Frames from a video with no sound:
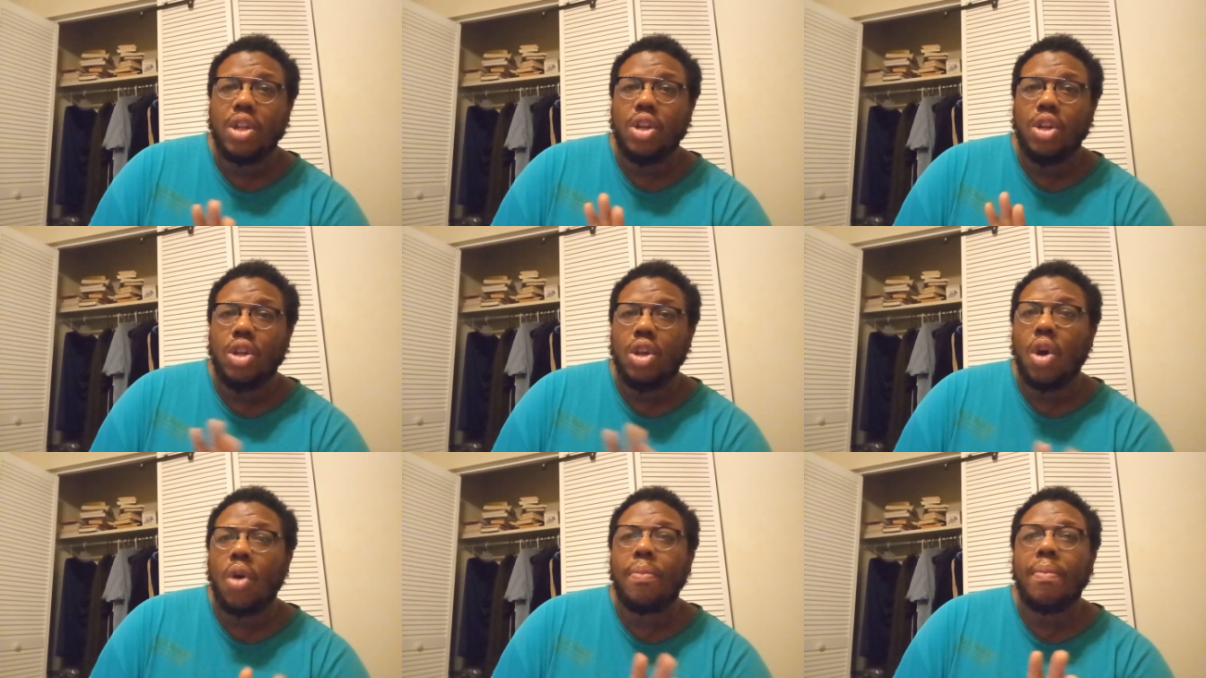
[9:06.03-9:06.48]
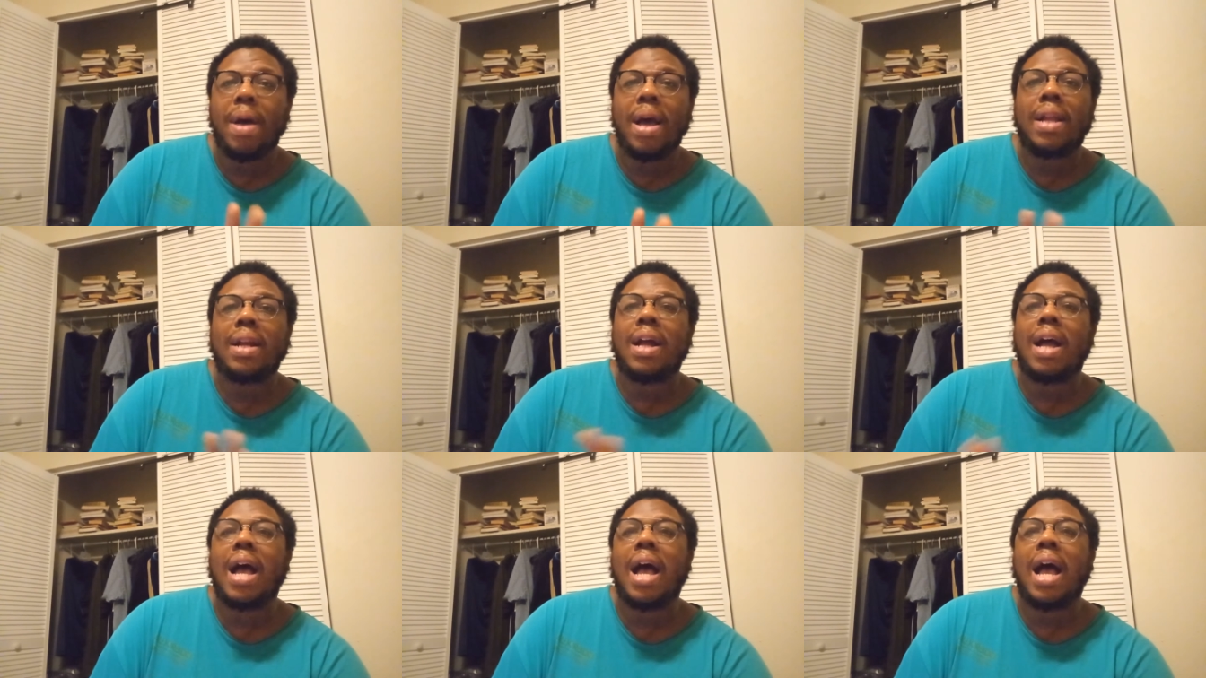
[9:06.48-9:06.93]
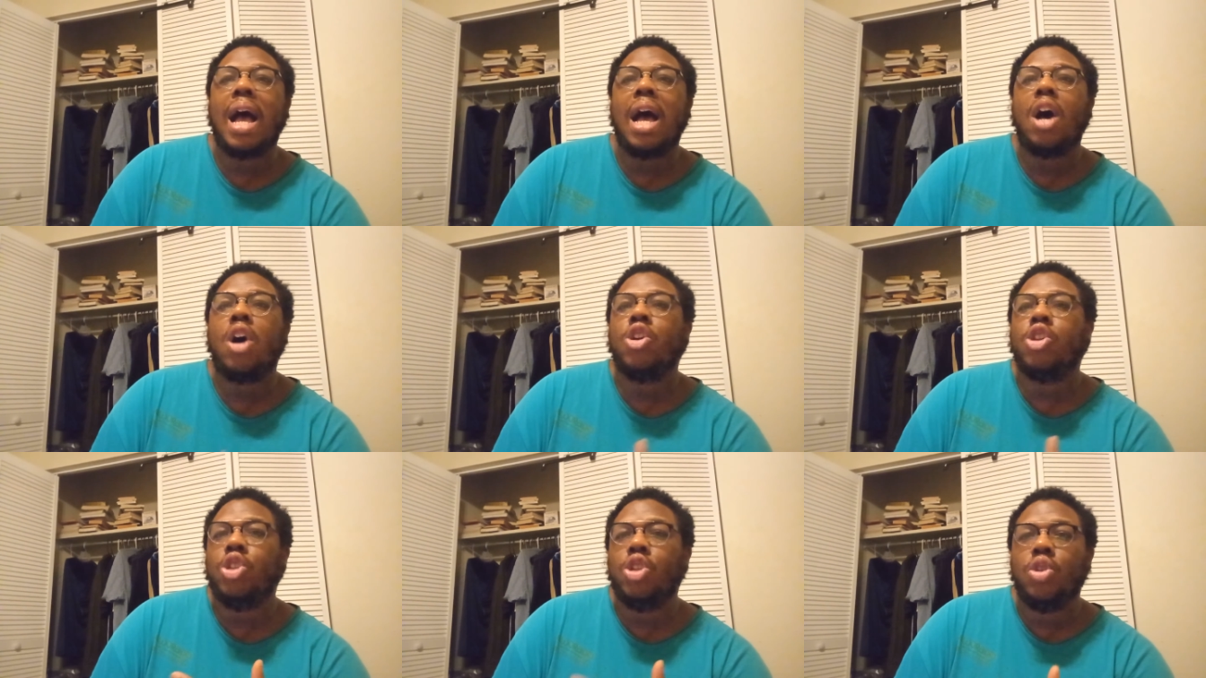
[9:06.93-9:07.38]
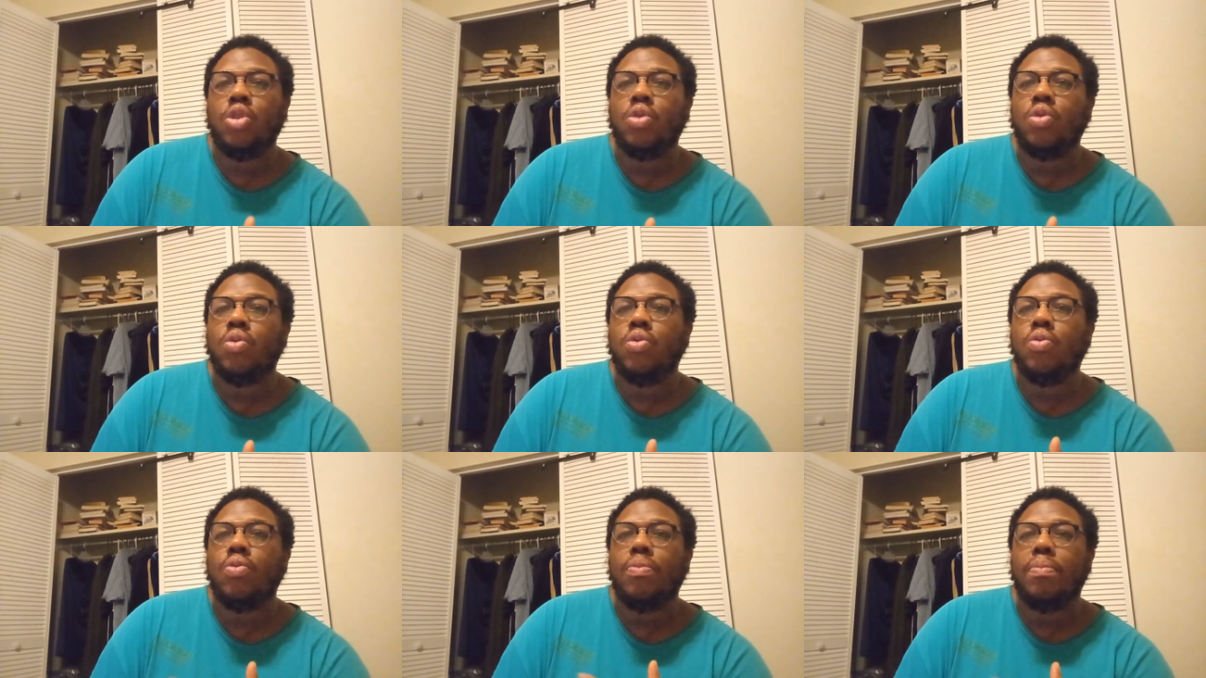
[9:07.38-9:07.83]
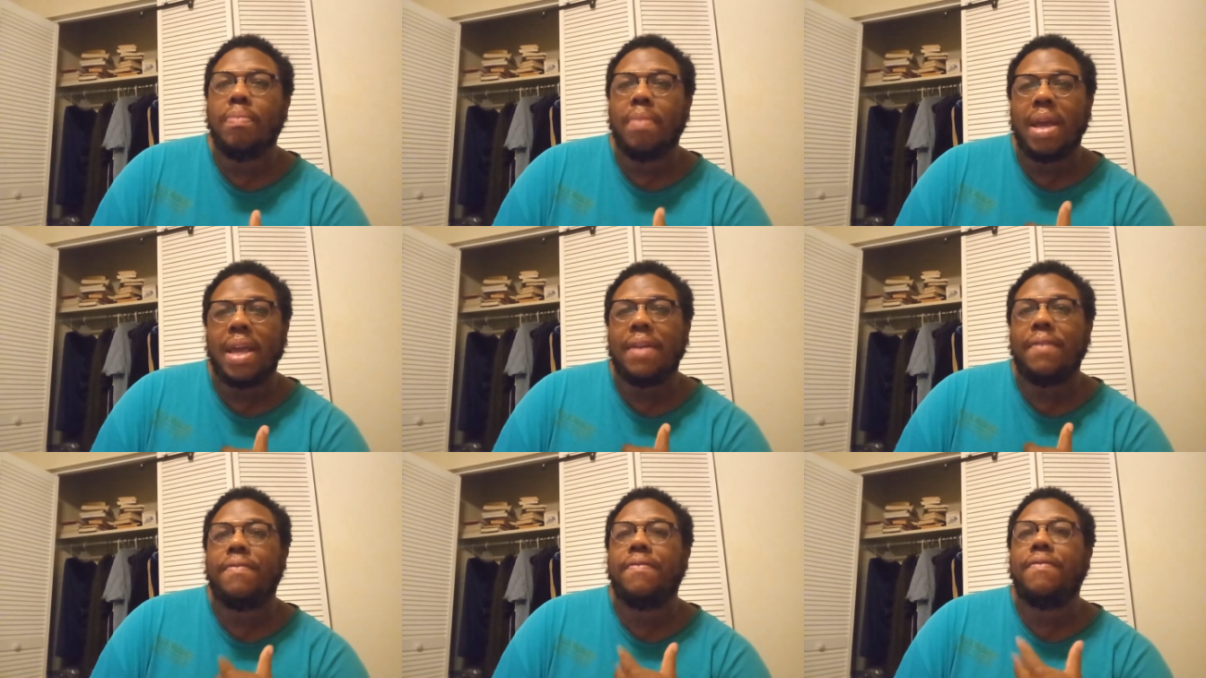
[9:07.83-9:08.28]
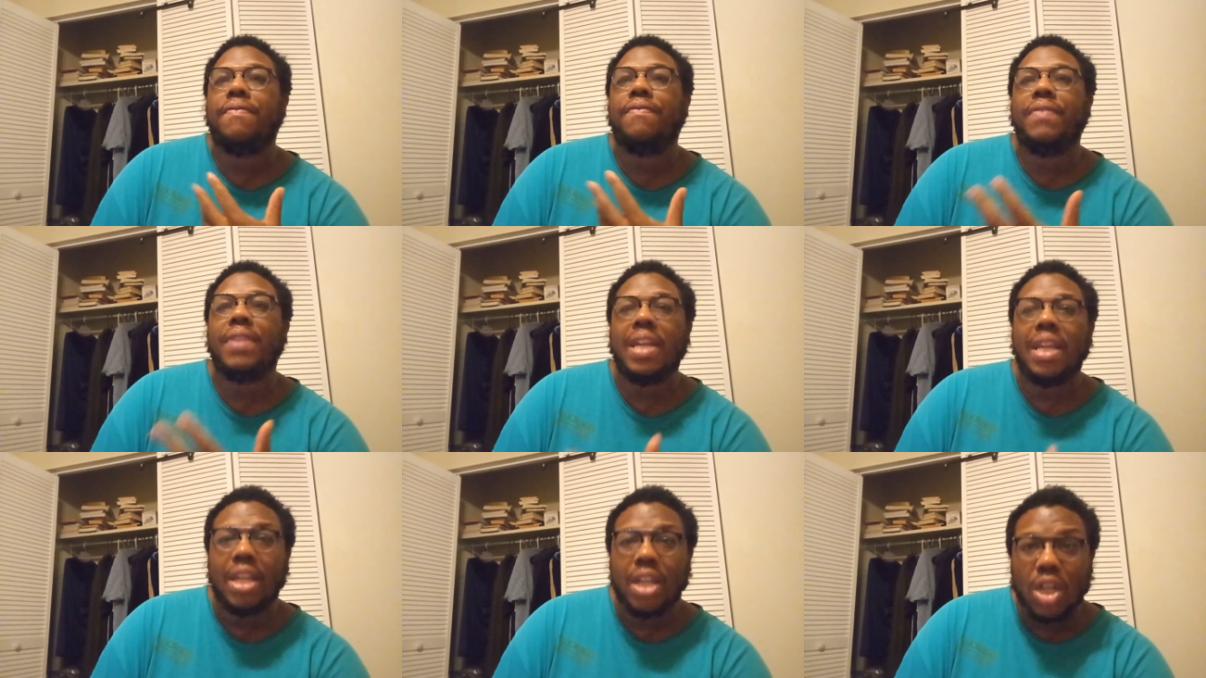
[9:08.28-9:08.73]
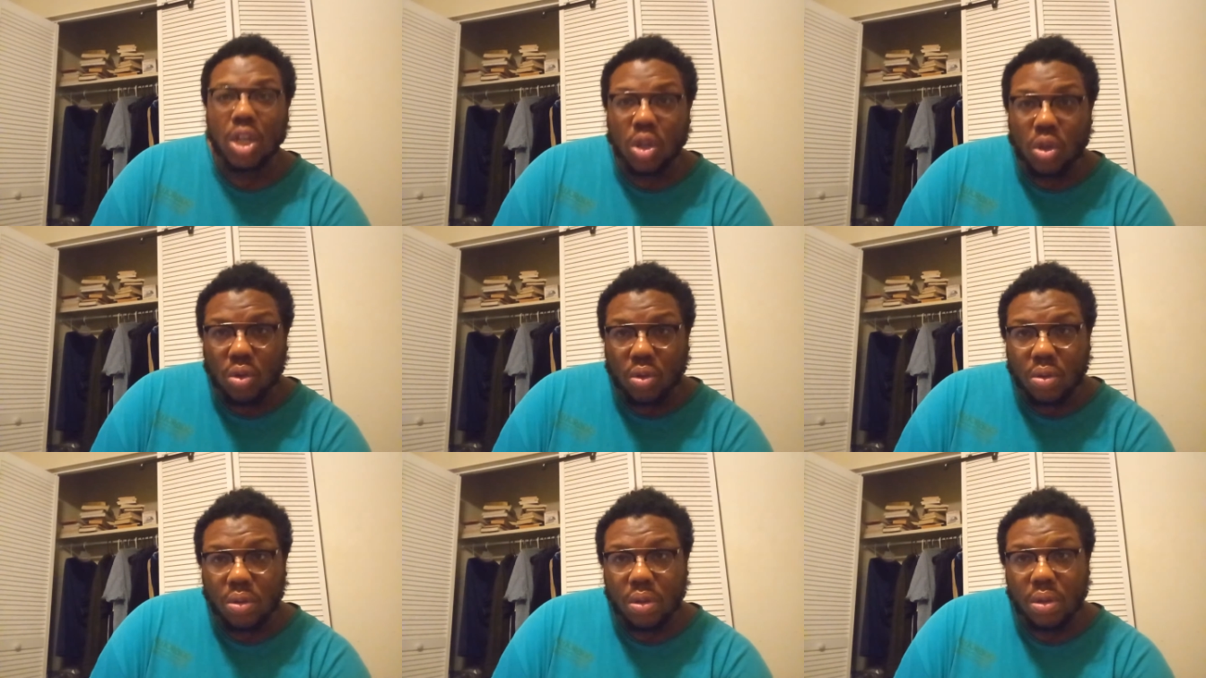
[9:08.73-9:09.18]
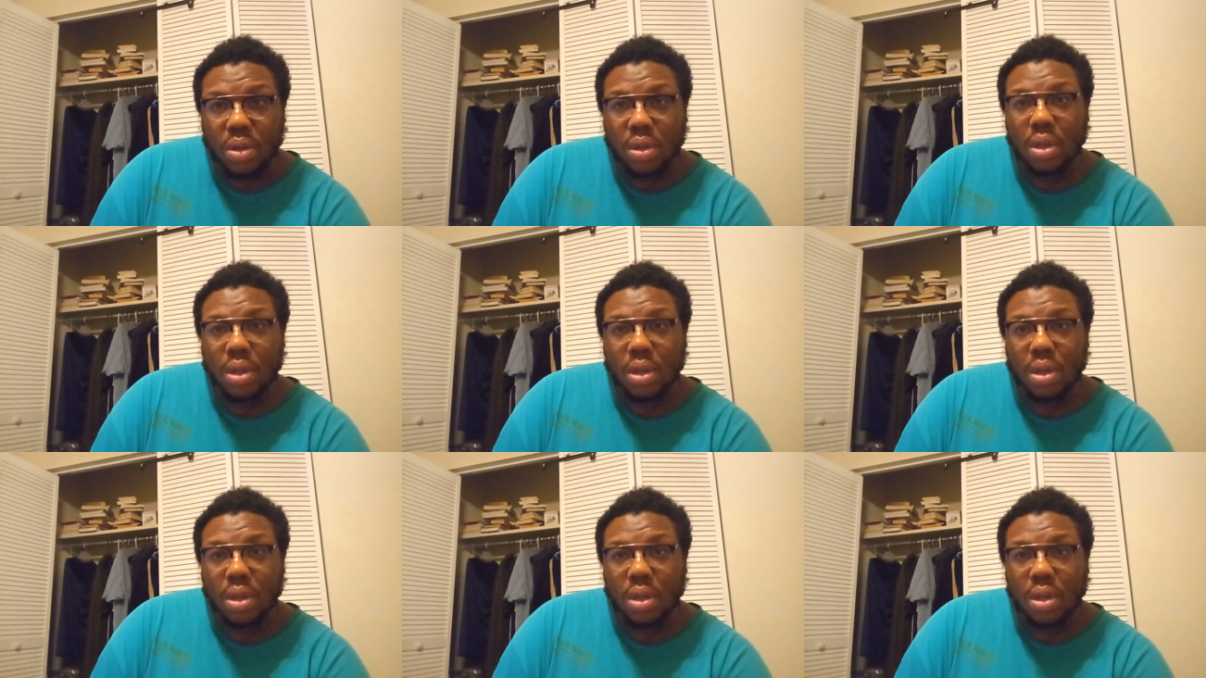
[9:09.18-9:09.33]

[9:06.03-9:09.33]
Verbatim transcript: no matter how you may feel